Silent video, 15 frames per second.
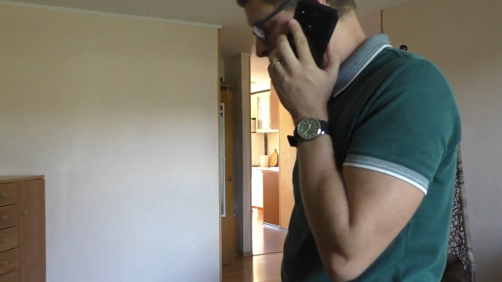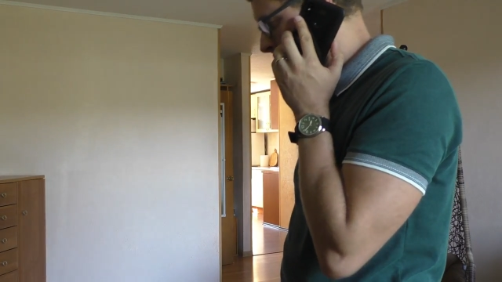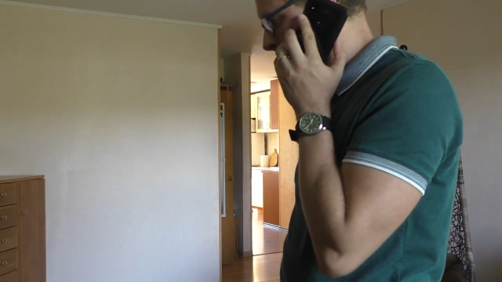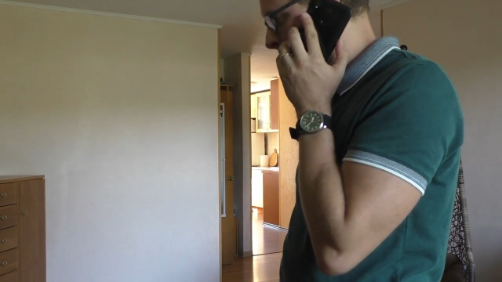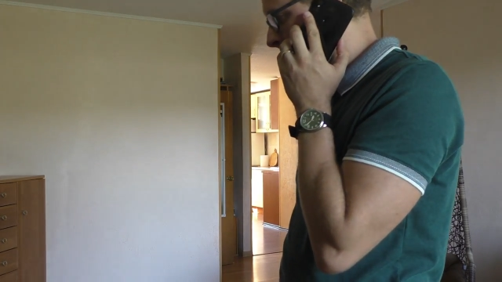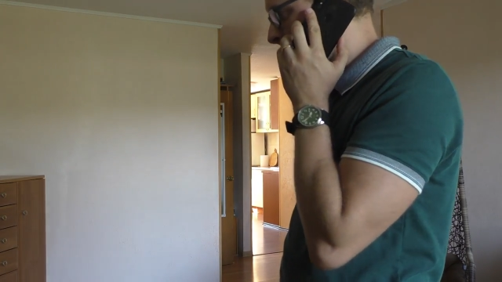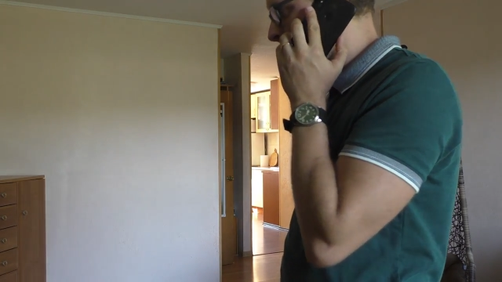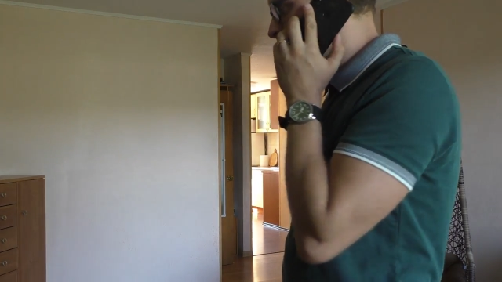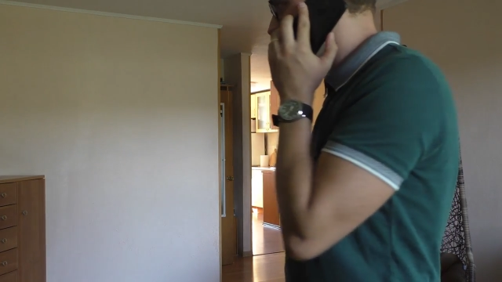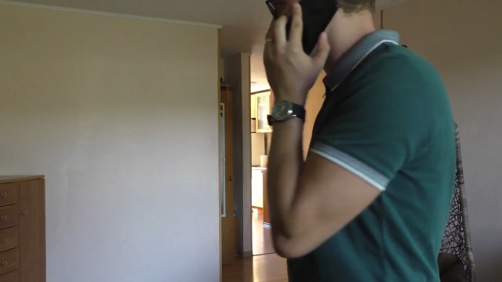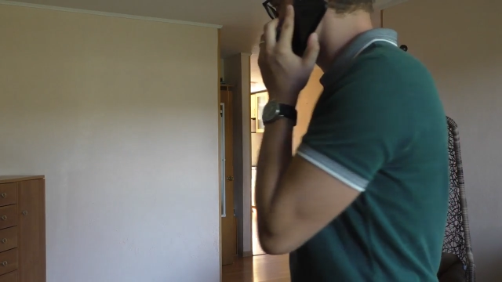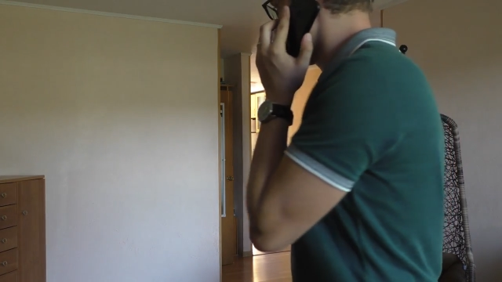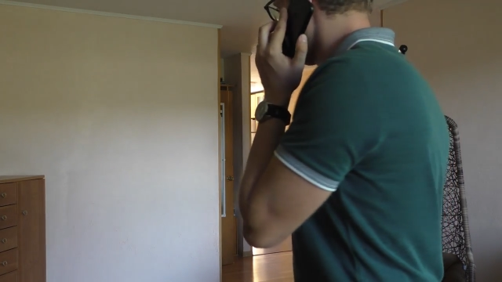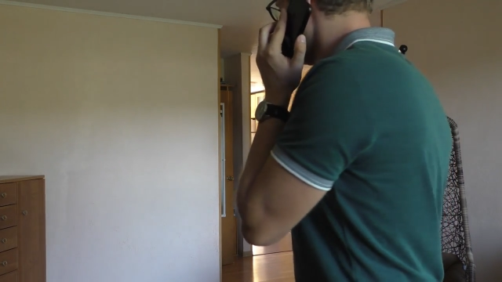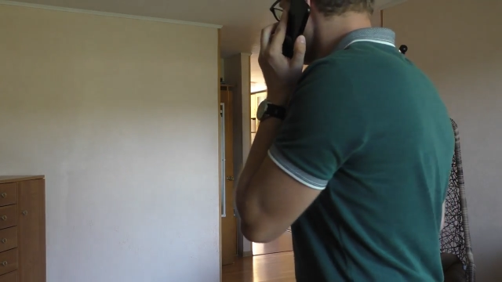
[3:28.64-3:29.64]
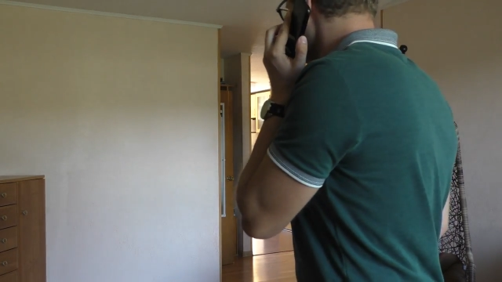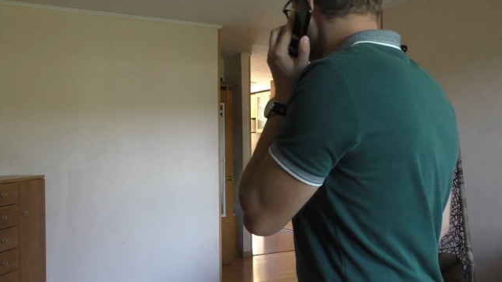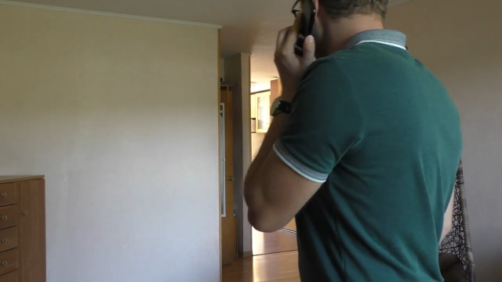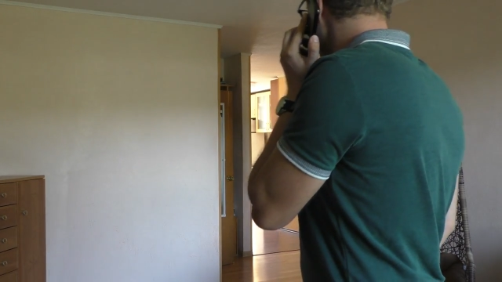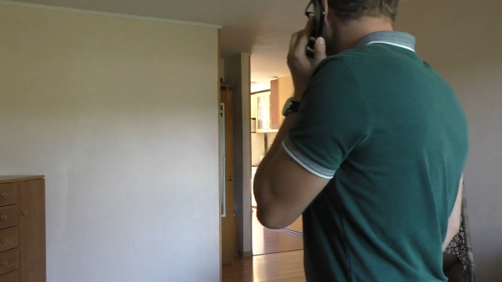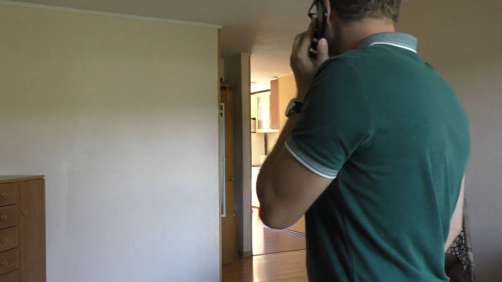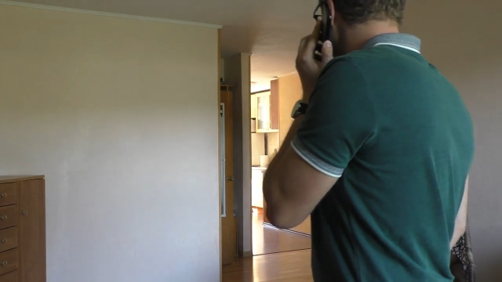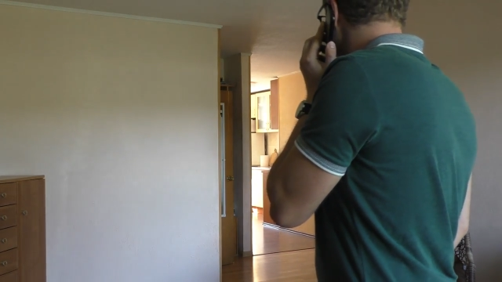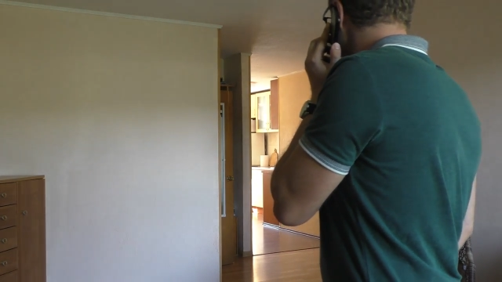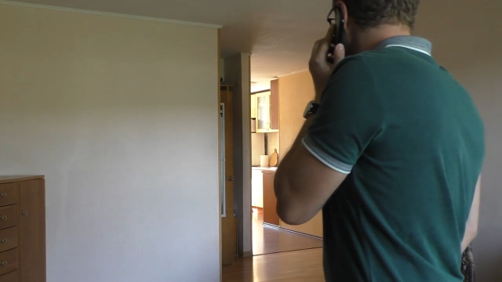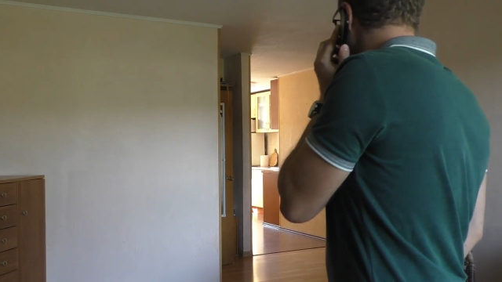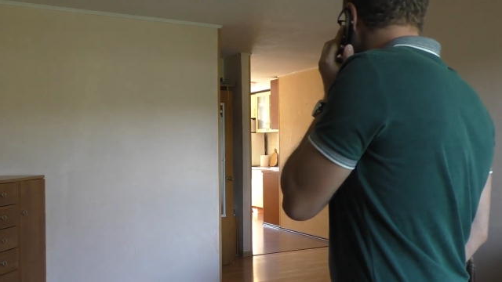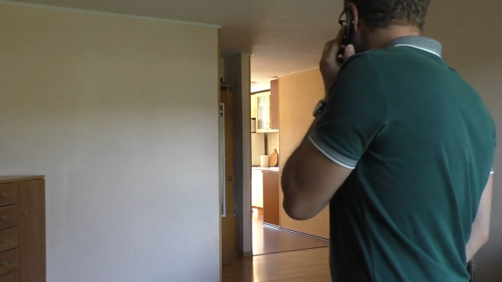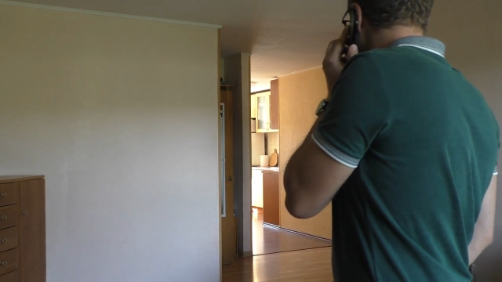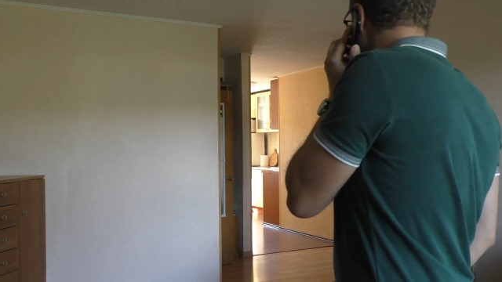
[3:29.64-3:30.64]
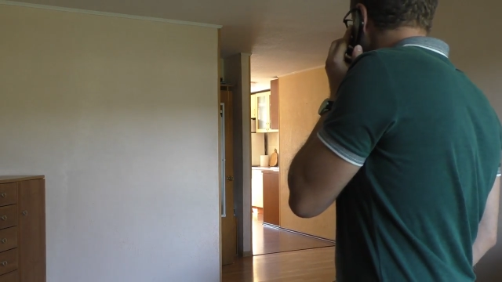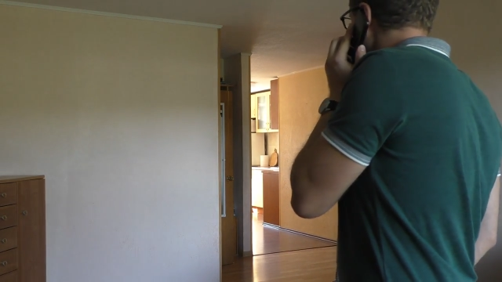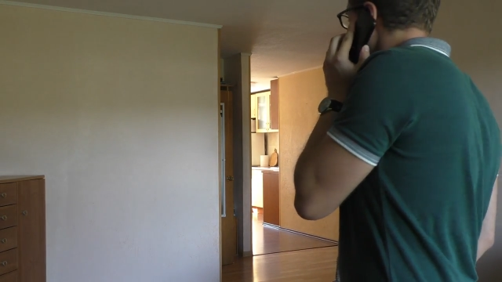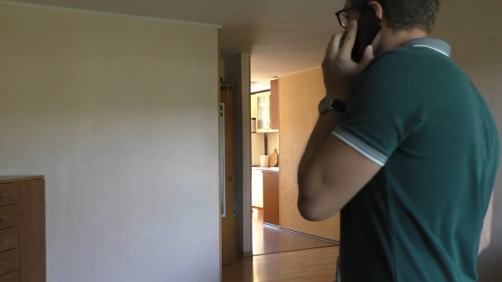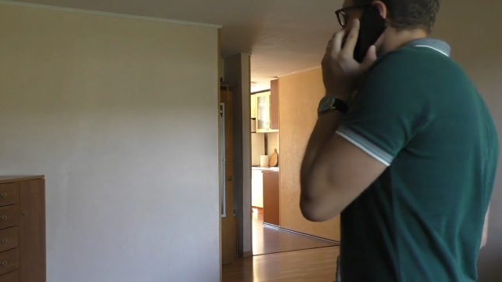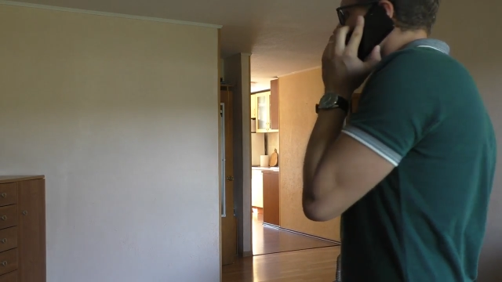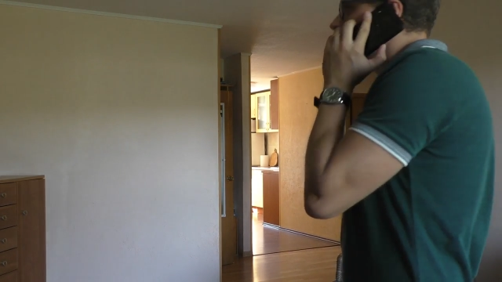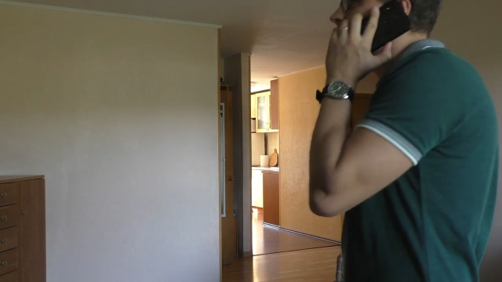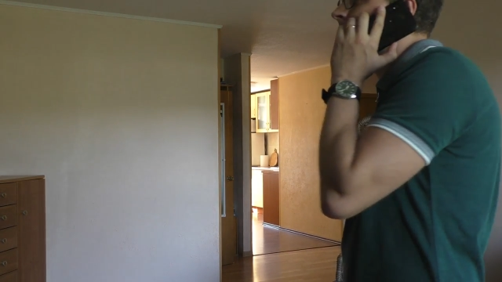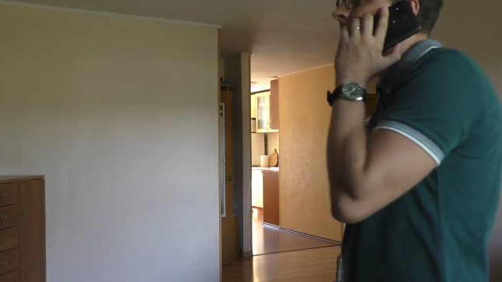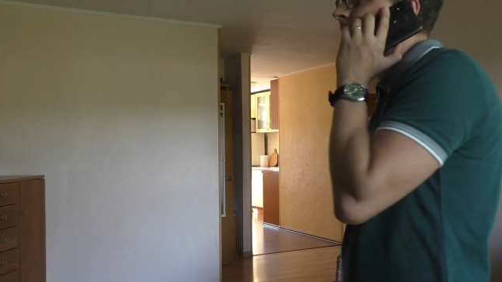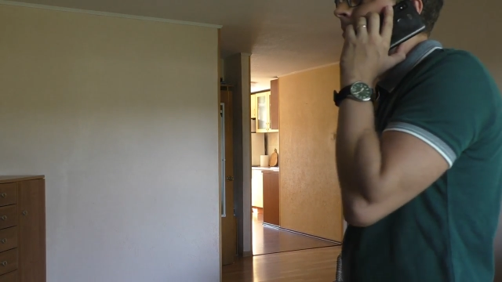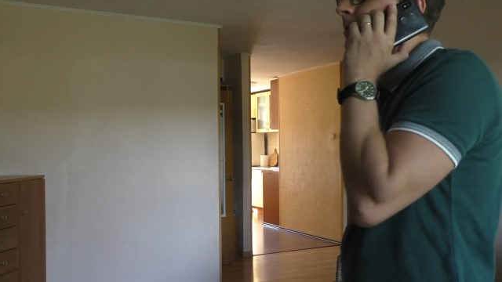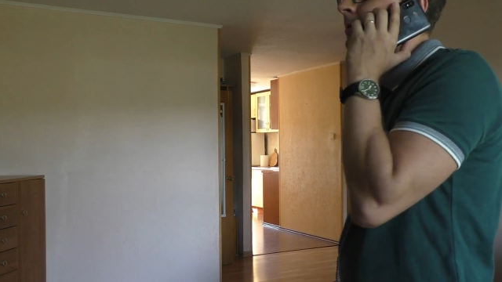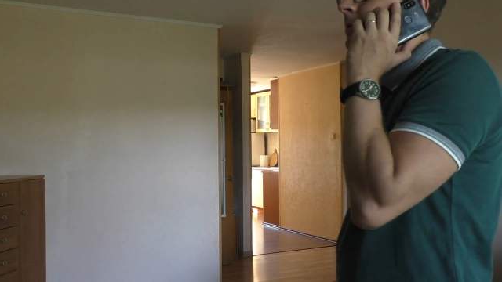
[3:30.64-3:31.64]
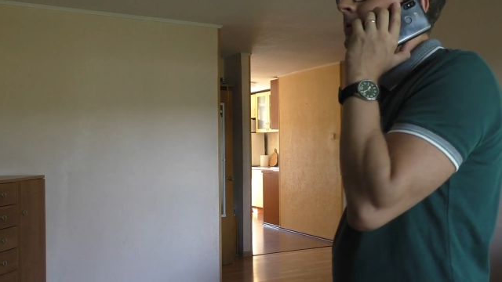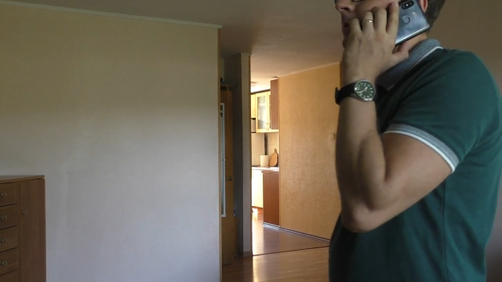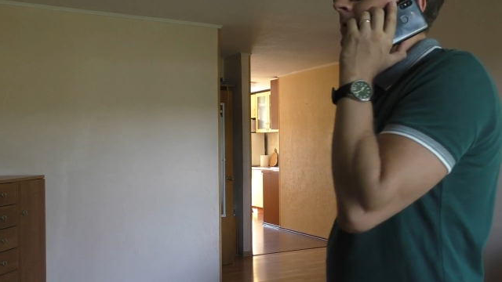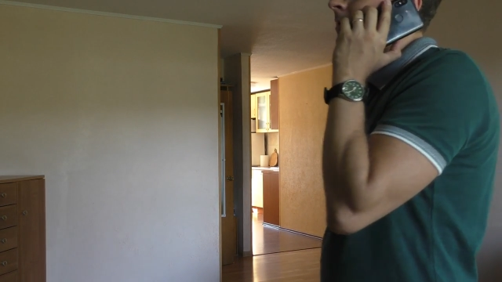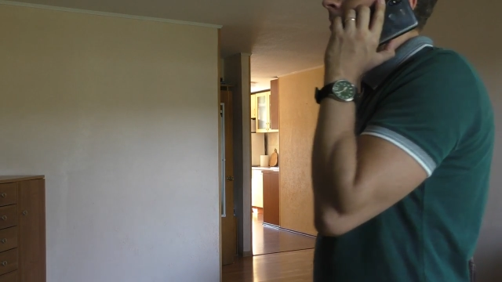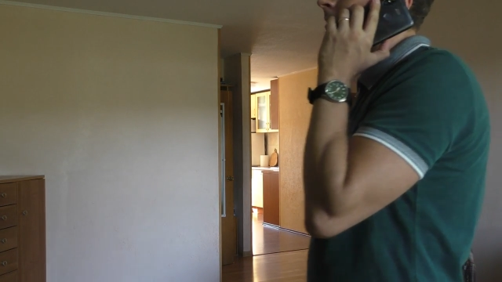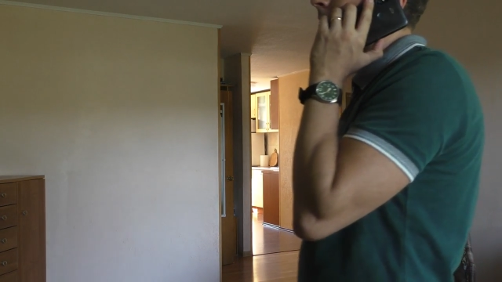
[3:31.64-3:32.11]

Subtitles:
[unreadable: no face in view]